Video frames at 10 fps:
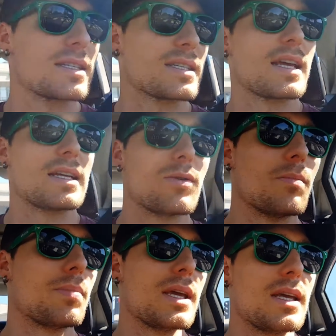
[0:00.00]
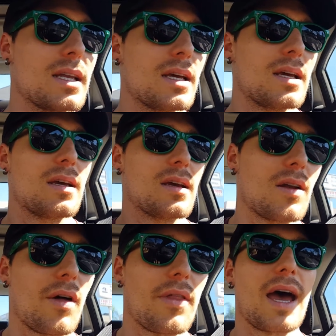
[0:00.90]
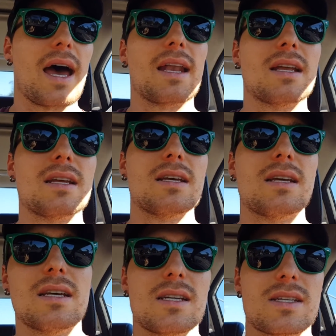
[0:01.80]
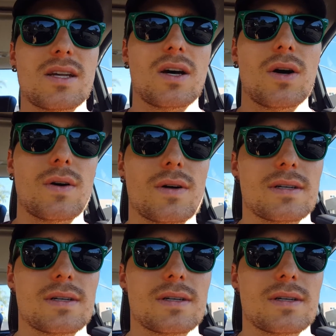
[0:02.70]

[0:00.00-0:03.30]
staying to a beat and all that. So,